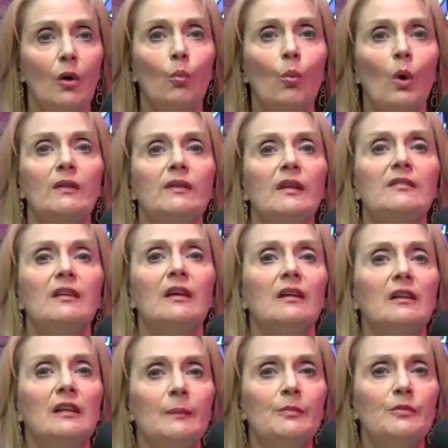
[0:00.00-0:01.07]
what this
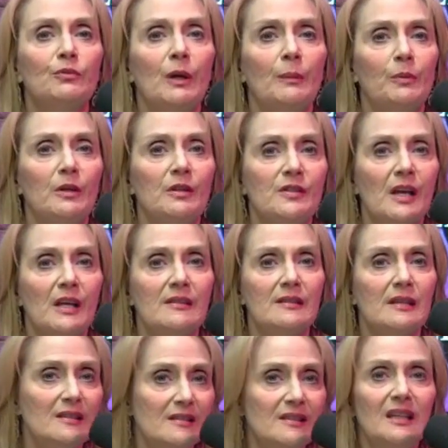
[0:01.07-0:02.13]
eclipse represents
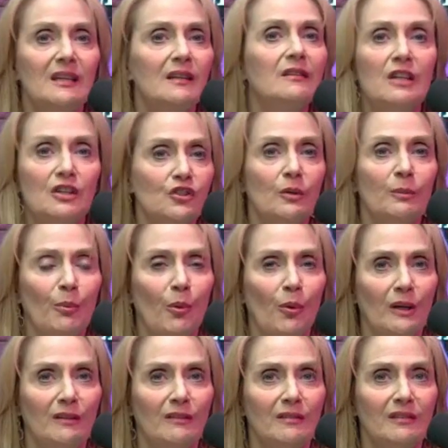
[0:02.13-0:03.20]
is the ignition
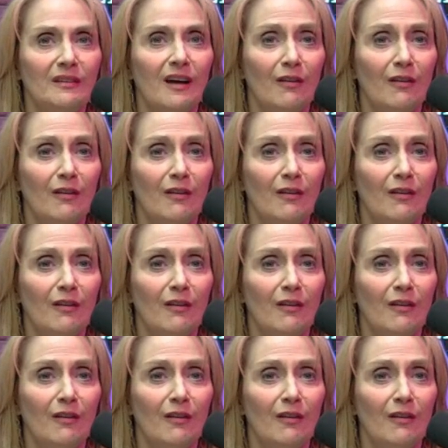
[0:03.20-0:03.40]
point